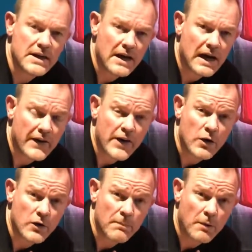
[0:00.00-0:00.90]
And they go
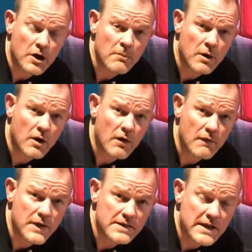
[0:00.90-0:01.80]
on the bottom of
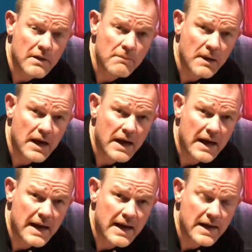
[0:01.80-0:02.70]
the soundbar,
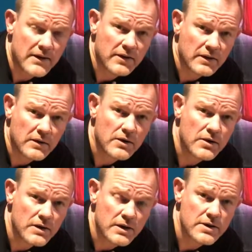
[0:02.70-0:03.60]
and you
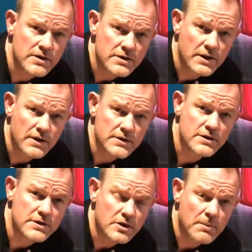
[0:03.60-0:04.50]
can use those
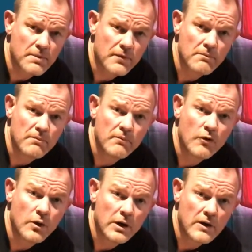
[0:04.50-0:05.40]
to stop it from
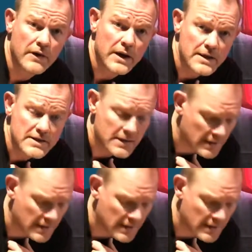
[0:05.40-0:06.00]
falling off, I guess.